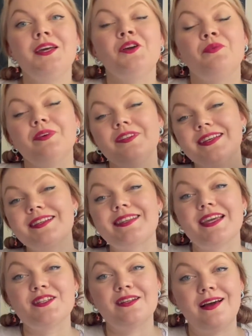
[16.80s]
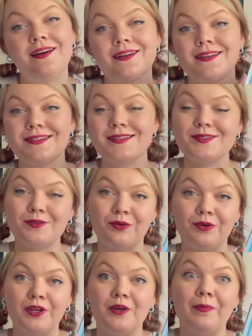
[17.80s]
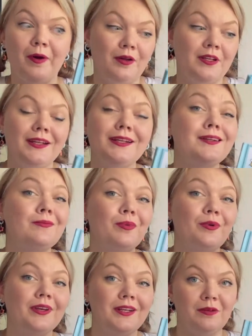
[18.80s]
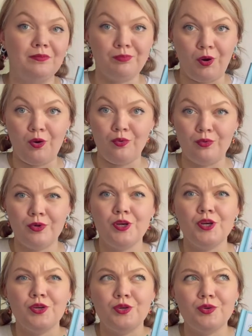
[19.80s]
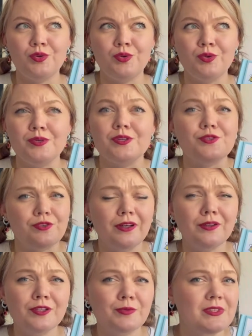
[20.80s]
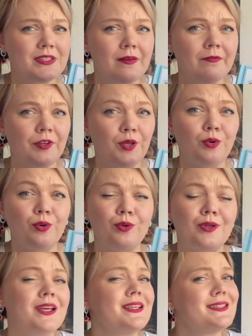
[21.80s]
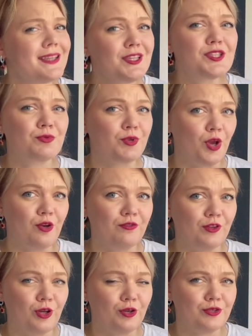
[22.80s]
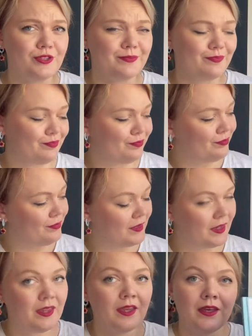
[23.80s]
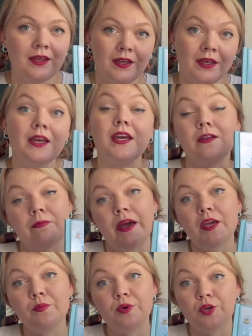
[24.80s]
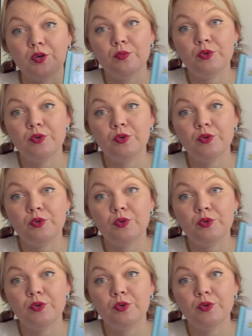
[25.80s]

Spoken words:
When Things Get Too Loud is a story about a little boy named Bo who struggles with something called sensory overload. In my book, we're